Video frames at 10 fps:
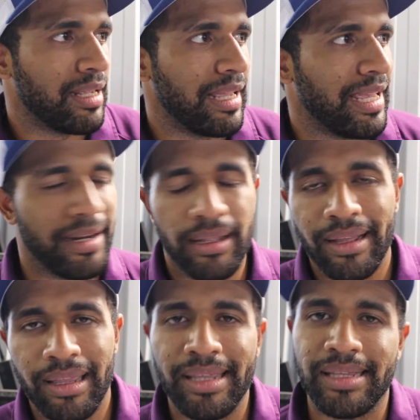And
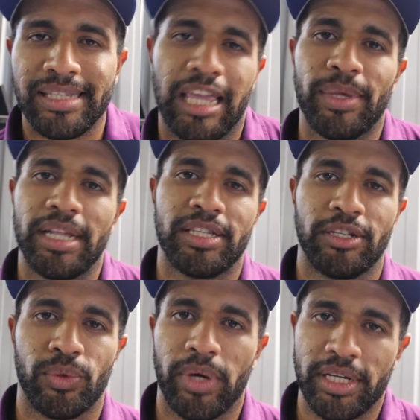I think the same in this
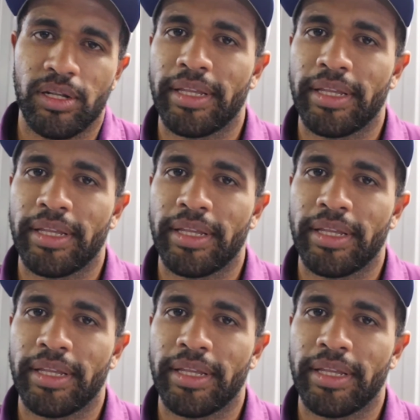situation.